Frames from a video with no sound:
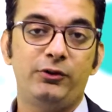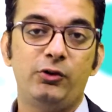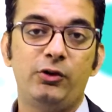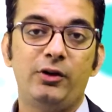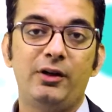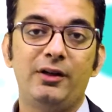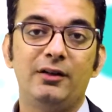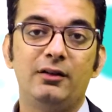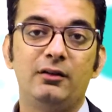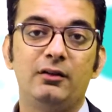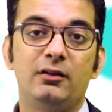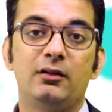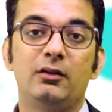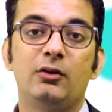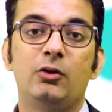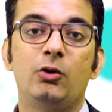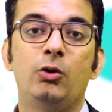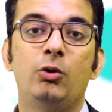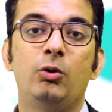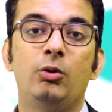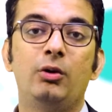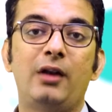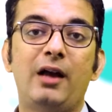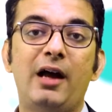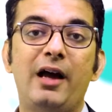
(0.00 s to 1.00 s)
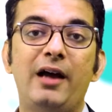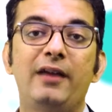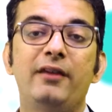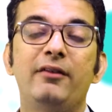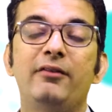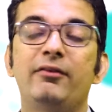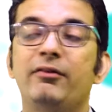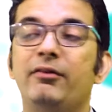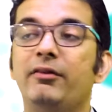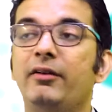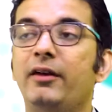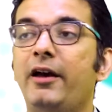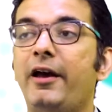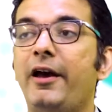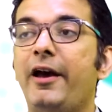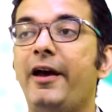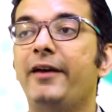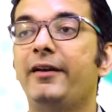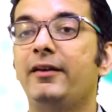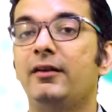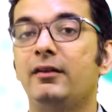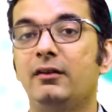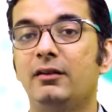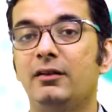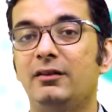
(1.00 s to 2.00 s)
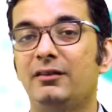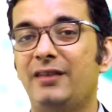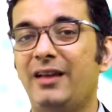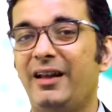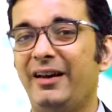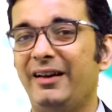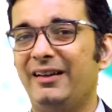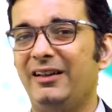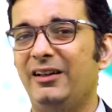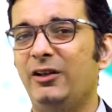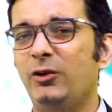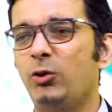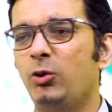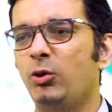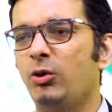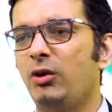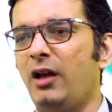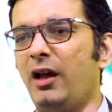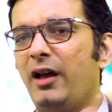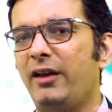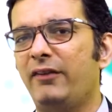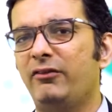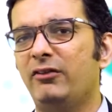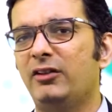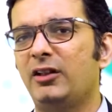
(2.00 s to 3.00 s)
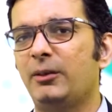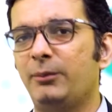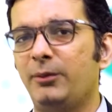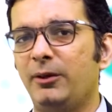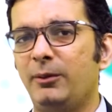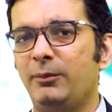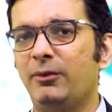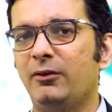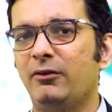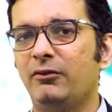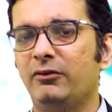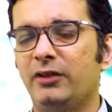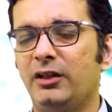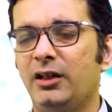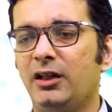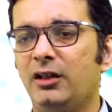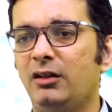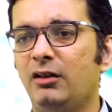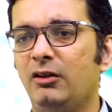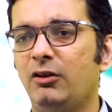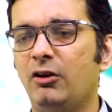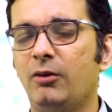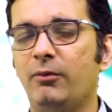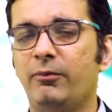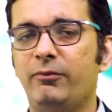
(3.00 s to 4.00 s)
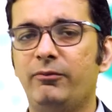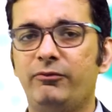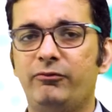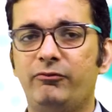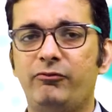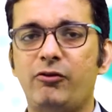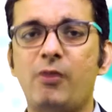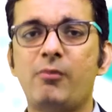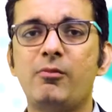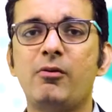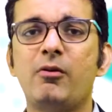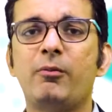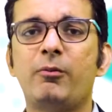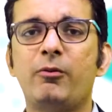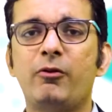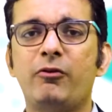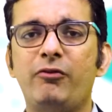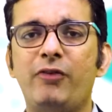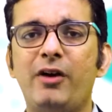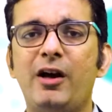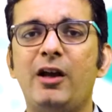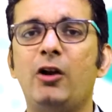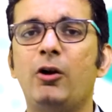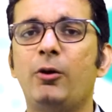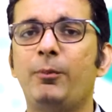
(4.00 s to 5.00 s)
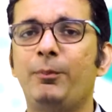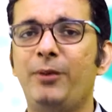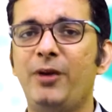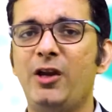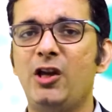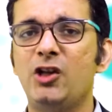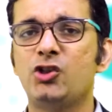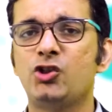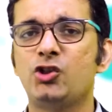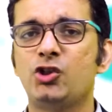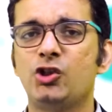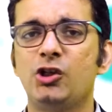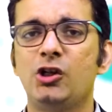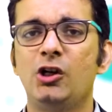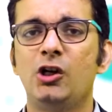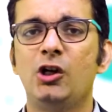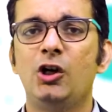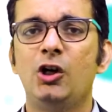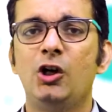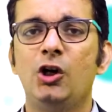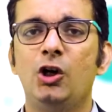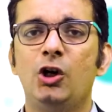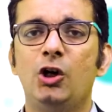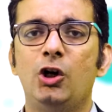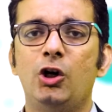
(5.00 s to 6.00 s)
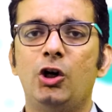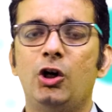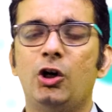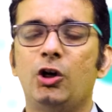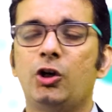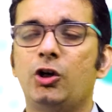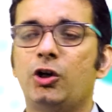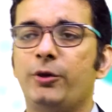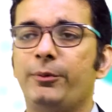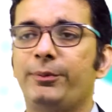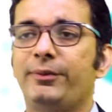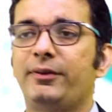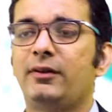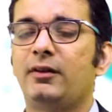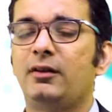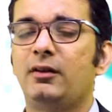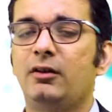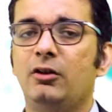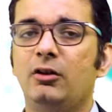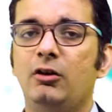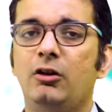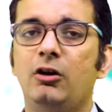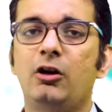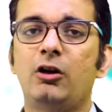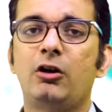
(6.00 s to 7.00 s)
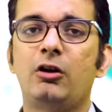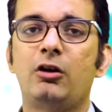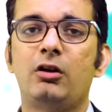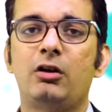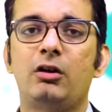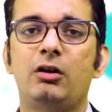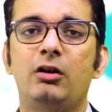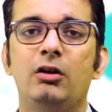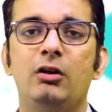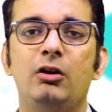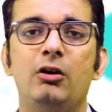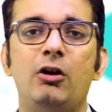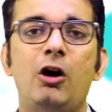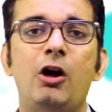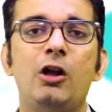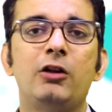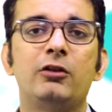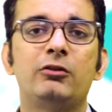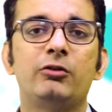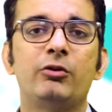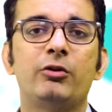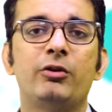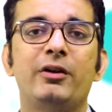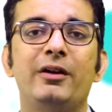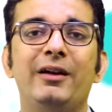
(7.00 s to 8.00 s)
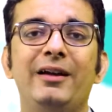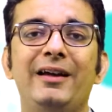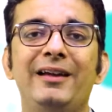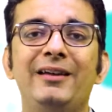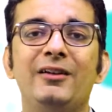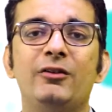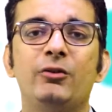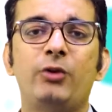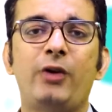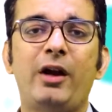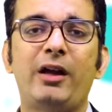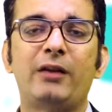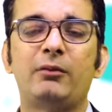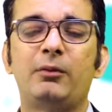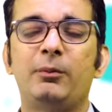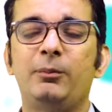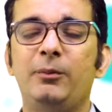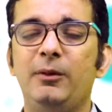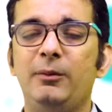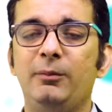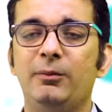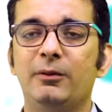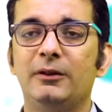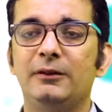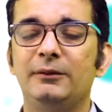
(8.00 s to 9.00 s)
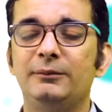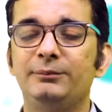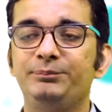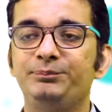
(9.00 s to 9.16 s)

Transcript: You can go live and directly go live with the people in from your profile or page or groups, or also interact with the people.